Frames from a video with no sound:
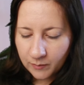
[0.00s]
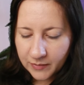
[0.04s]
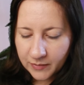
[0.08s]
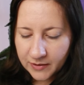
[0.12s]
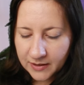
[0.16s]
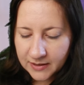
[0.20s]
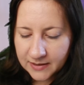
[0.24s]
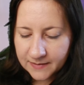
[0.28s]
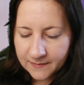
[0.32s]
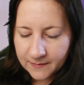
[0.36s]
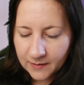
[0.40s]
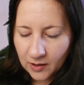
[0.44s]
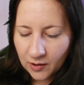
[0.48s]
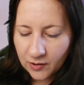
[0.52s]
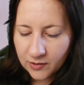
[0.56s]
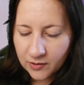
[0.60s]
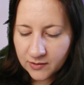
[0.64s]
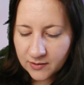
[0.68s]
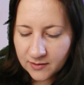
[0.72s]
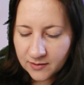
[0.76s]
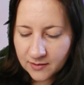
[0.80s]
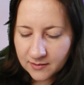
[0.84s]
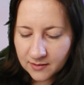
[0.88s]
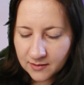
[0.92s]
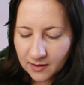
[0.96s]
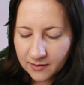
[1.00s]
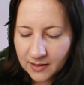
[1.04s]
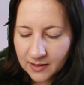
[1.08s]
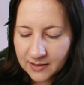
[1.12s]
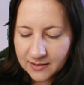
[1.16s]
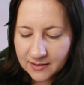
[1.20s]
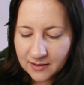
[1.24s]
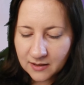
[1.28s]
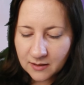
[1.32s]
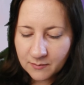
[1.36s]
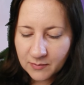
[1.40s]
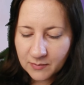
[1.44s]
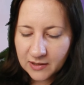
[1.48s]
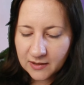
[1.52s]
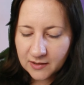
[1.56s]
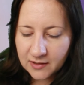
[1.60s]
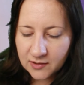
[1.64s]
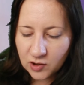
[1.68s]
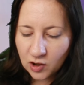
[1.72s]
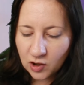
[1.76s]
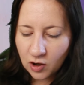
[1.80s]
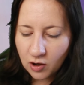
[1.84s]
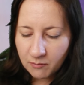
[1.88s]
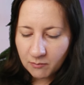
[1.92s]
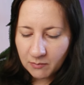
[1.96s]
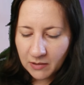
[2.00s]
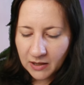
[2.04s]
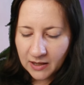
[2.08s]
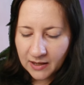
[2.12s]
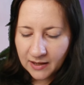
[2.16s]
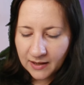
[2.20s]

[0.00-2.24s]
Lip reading: this goes. So that's going to be the top.